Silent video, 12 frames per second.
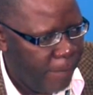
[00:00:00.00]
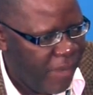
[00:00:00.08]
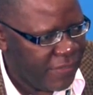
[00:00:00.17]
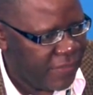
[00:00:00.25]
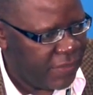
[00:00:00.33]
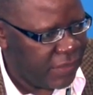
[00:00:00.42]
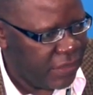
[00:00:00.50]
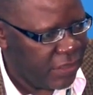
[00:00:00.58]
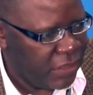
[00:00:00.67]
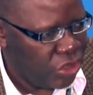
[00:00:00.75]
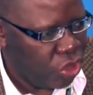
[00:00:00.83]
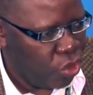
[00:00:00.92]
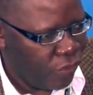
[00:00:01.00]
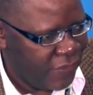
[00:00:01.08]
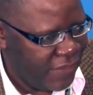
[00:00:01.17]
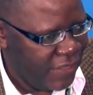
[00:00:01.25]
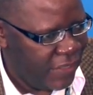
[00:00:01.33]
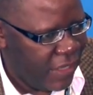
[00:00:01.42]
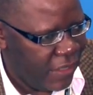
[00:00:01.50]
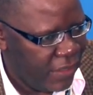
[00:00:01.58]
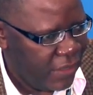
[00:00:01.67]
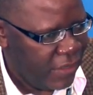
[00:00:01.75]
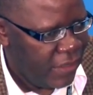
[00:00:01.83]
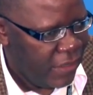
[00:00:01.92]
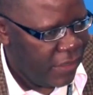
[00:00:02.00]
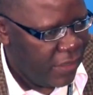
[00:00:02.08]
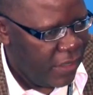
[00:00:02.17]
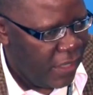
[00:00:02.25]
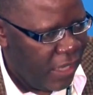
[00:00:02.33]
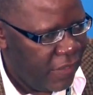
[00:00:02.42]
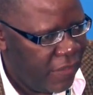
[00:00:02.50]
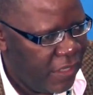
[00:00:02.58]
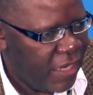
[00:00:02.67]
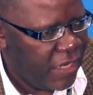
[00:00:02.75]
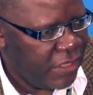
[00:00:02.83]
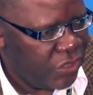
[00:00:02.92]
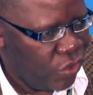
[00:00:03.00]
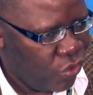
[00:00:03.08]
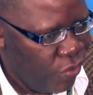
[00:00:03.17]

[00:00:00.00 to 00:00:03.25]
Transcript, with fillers: must consider, and the international